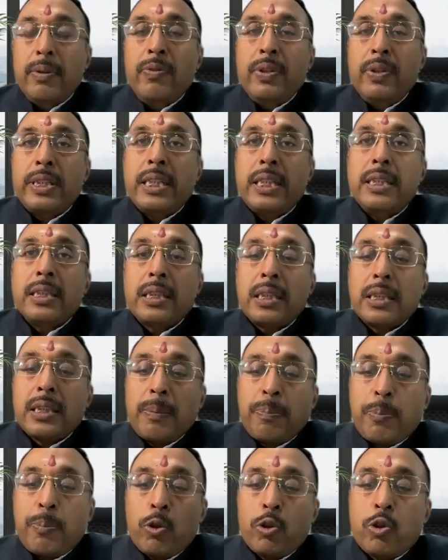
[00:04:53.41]
which is
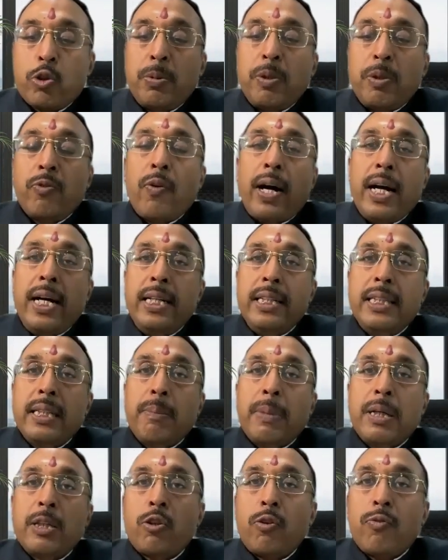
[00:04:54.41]
supposed to be filed in the
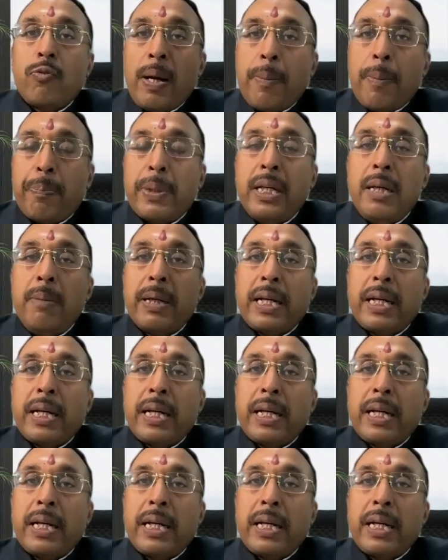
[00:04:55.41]
month of April,